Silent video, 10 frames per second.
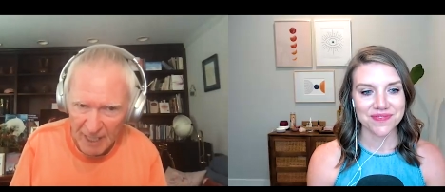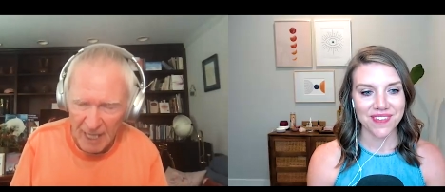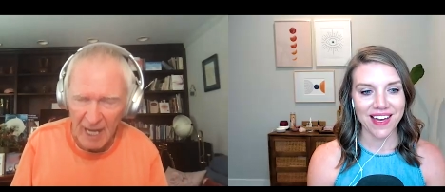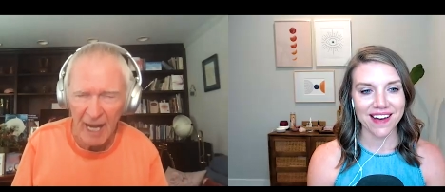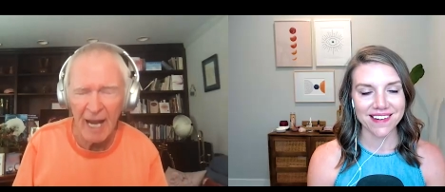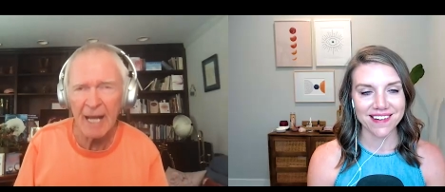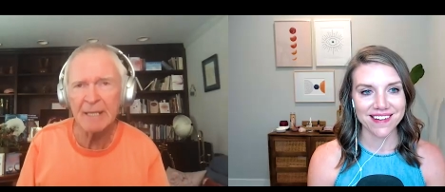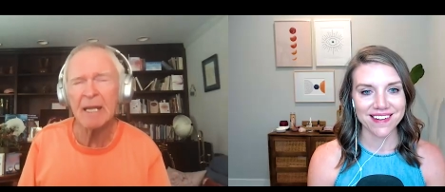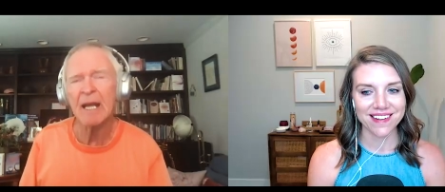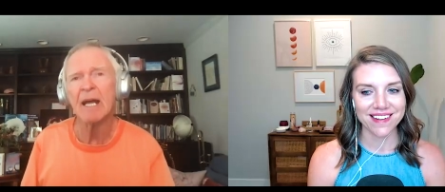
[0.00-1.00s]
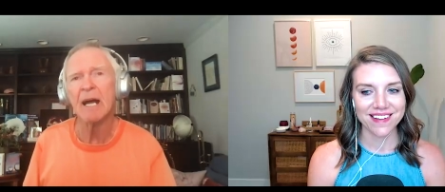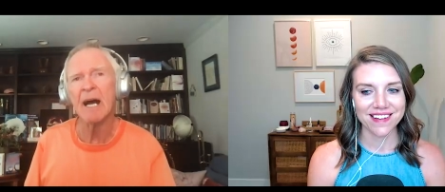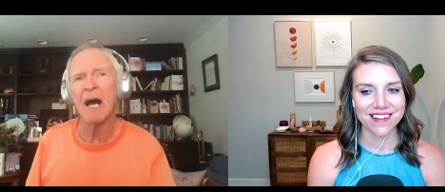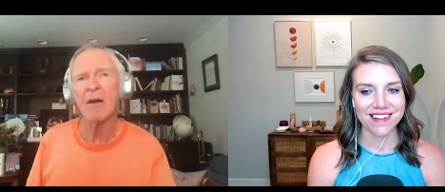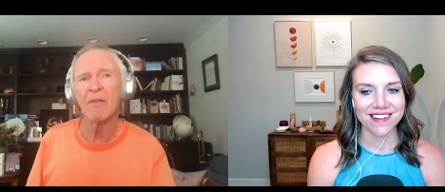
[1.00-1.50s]
Speaker 1: Yeah. yeah. And
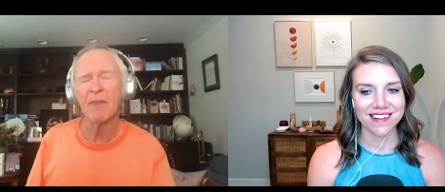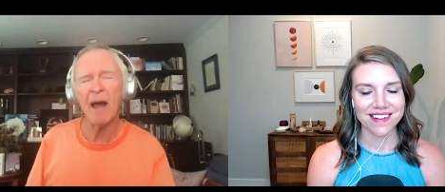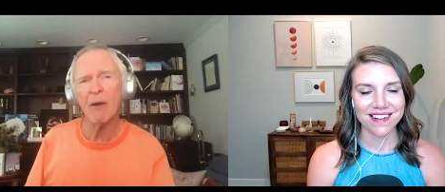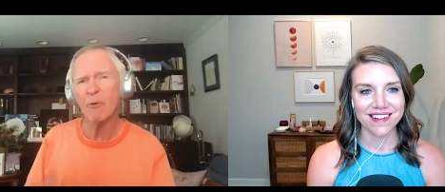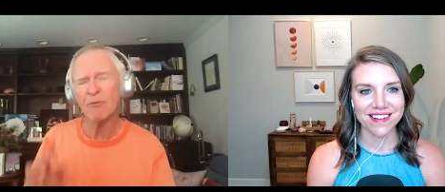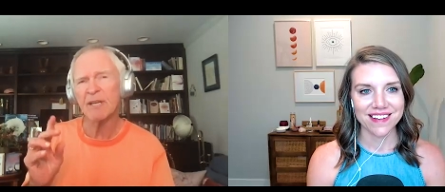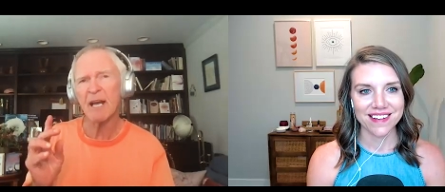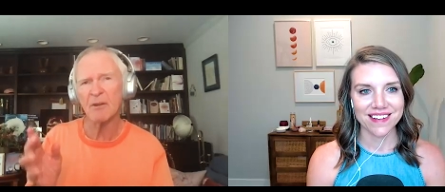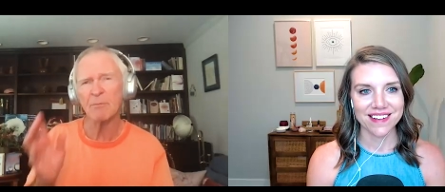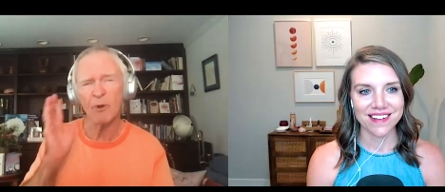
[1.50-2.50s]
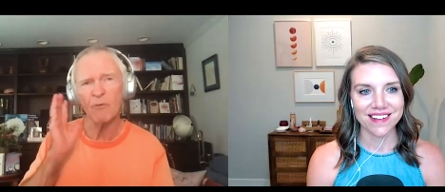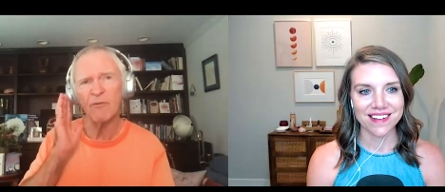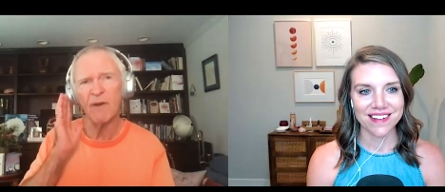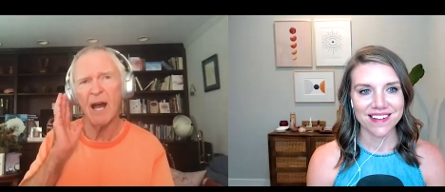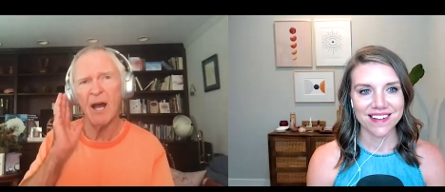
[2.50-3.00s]
uh, that was kind of
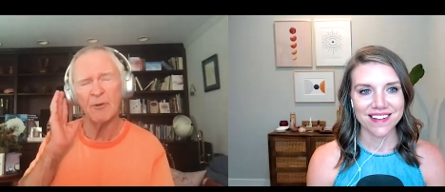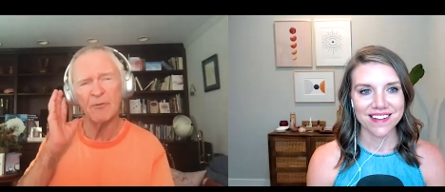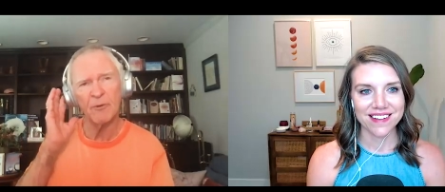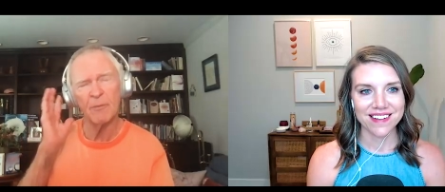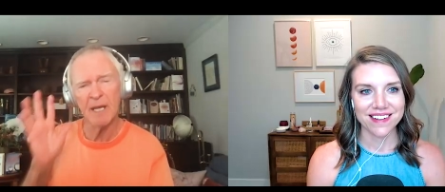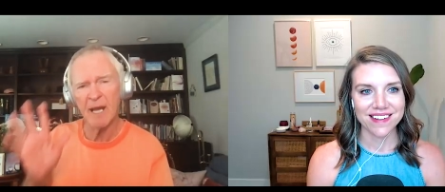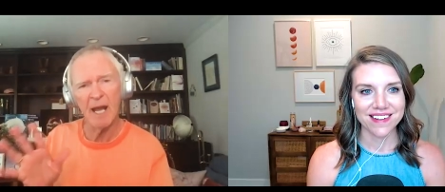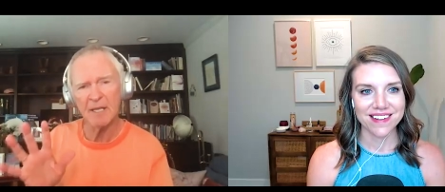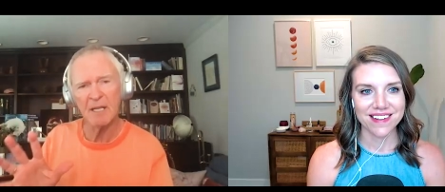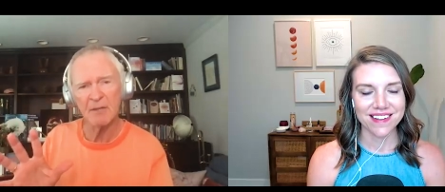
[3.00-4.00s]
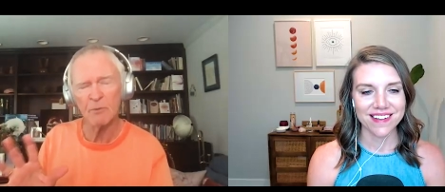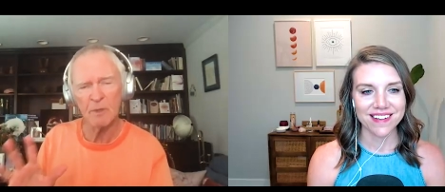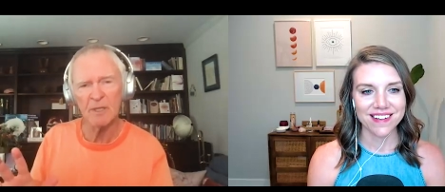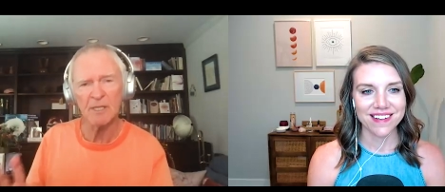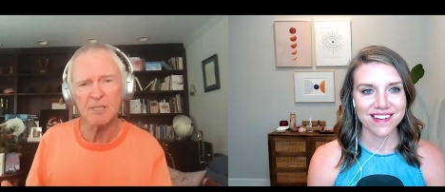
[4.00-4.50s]
profound for me. I'd never
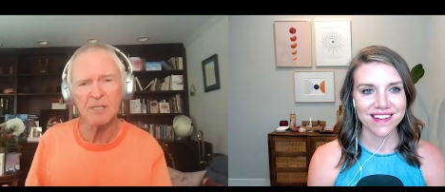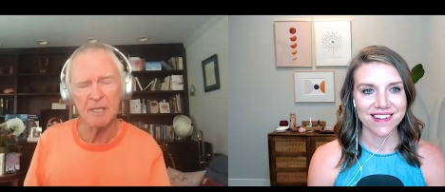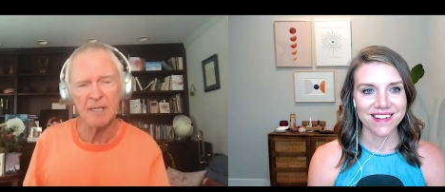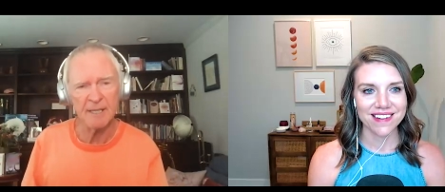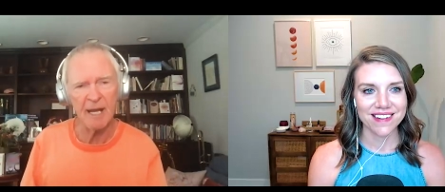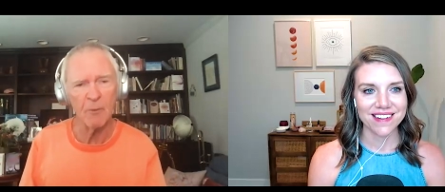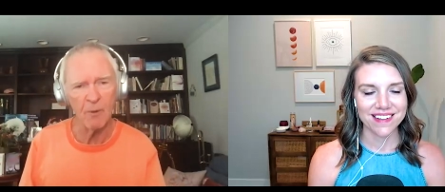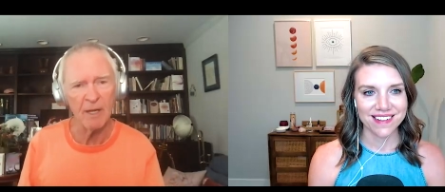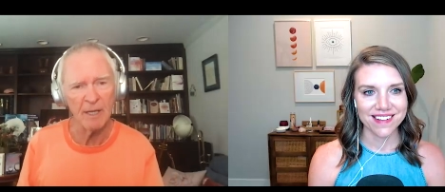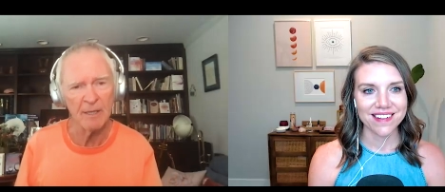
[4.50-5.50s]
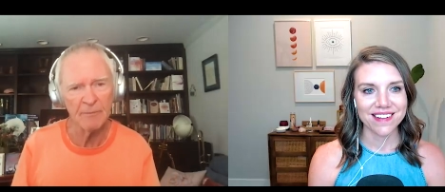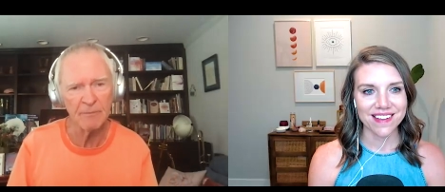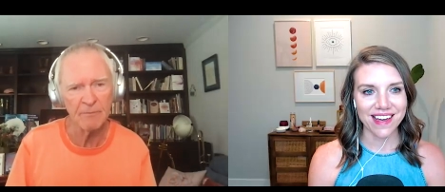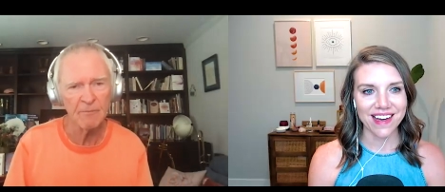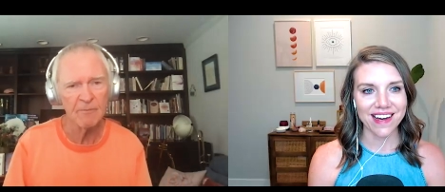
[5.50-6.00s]
really seen it that way.
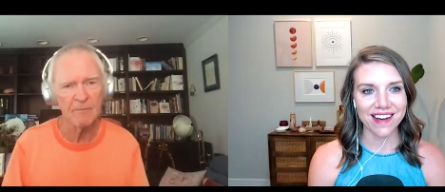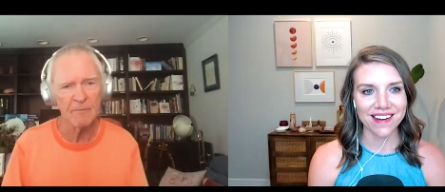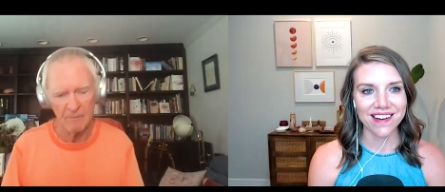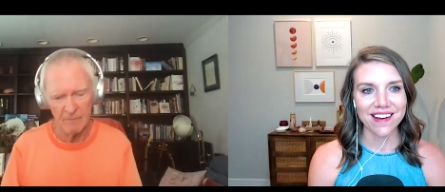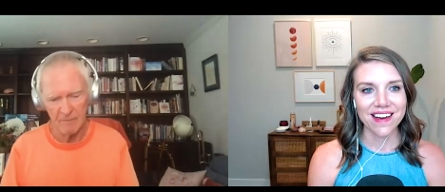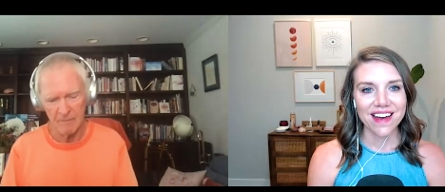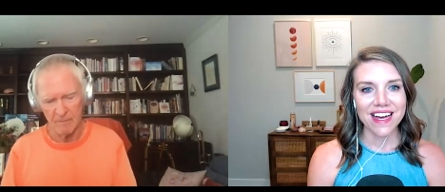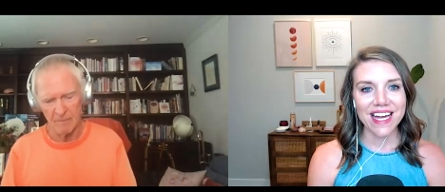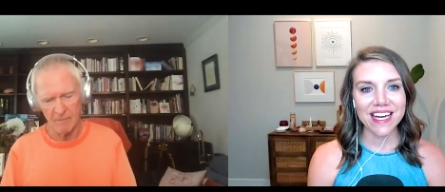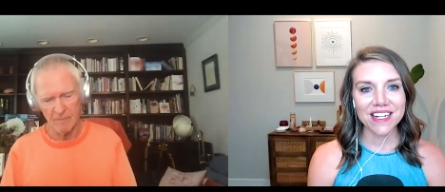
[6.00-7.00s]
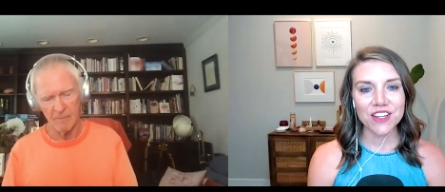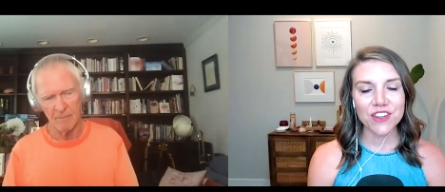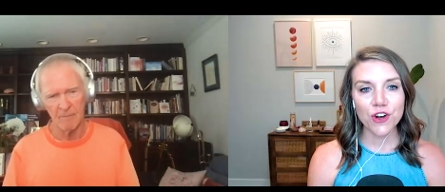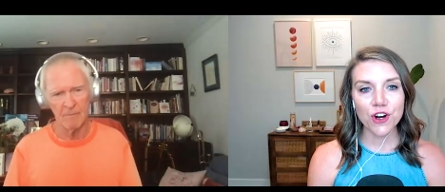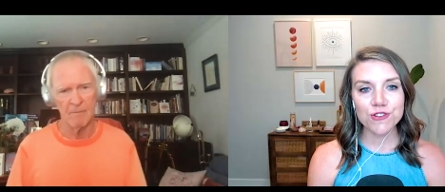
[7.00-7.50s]
Speaker 2: Yeah. And
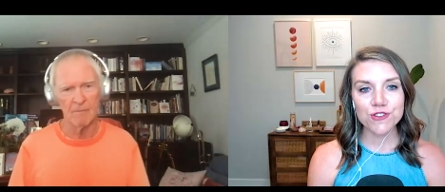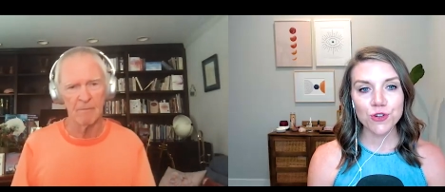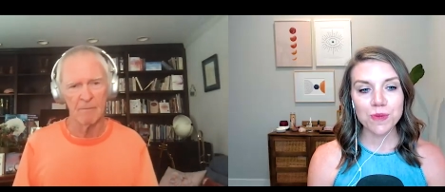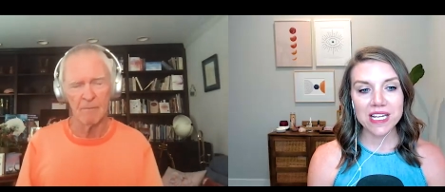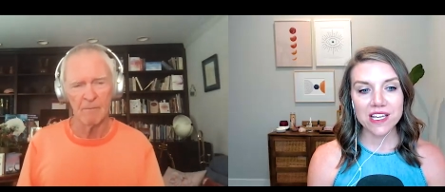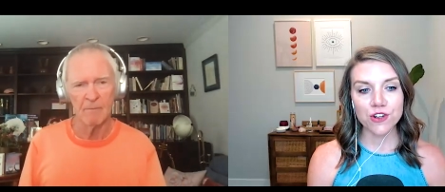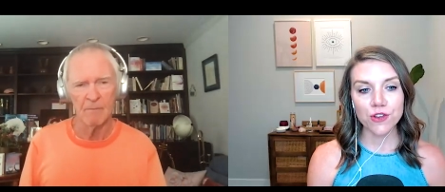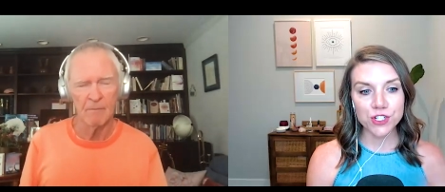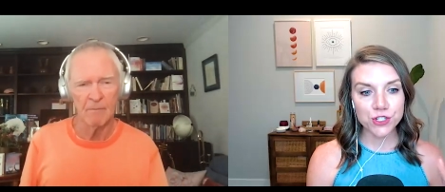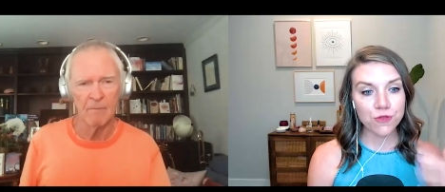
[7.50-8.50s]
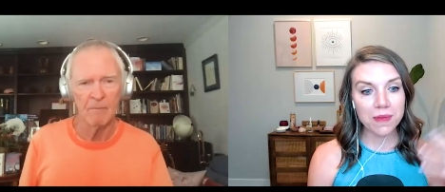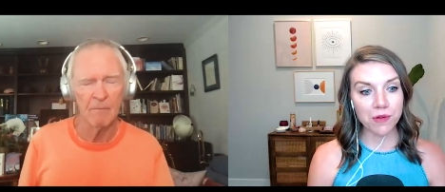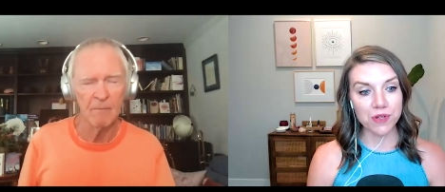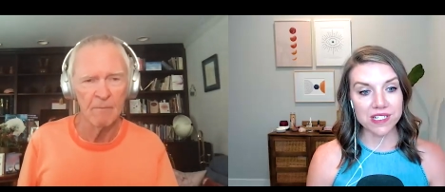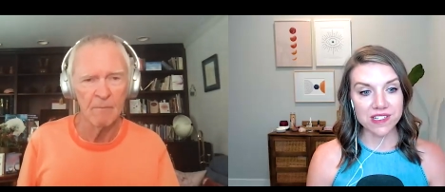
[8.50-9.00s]
there are so many, you know, the two
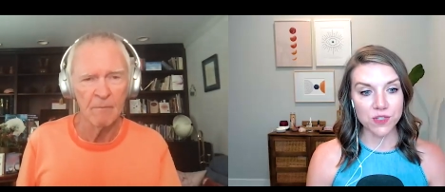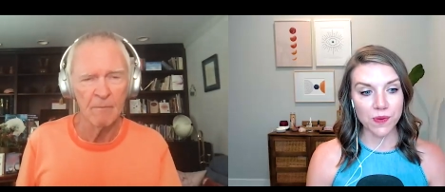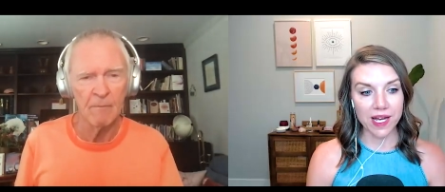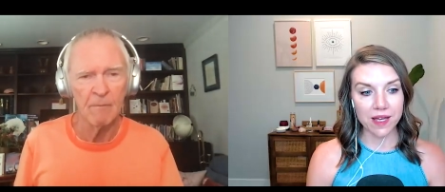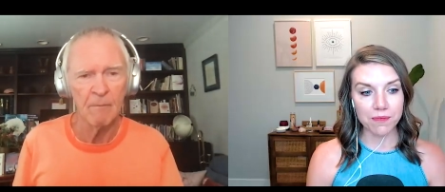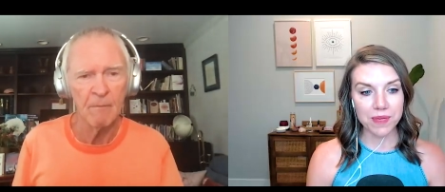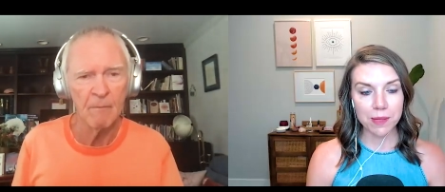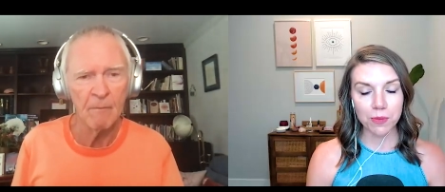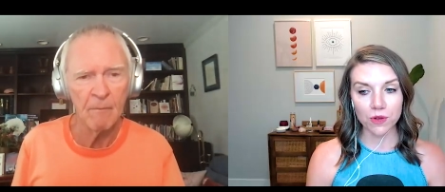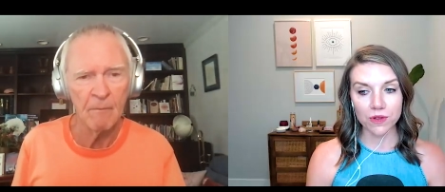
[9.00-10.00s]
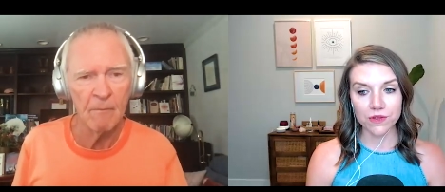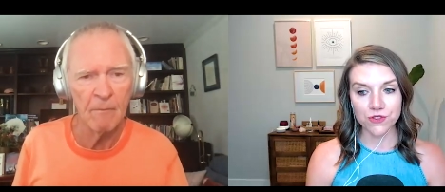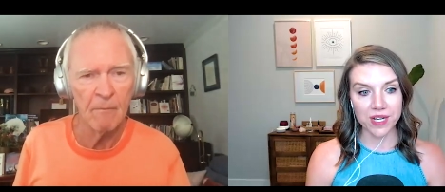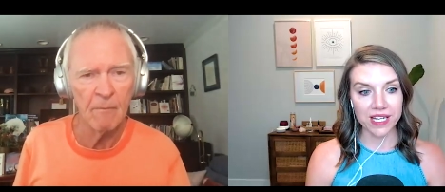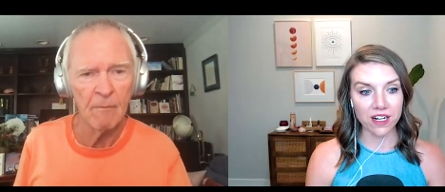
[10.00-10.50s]
main reasons why people
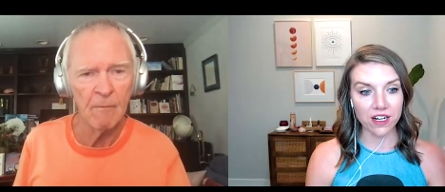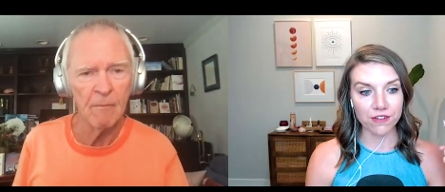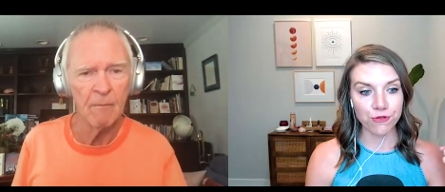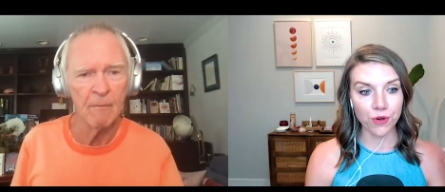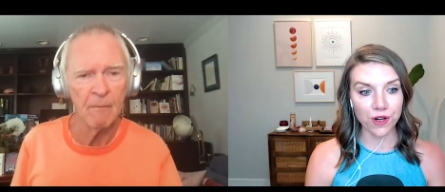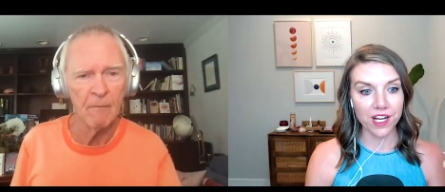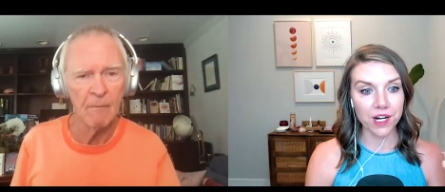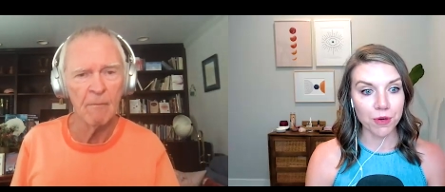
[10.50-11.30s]
drink are for an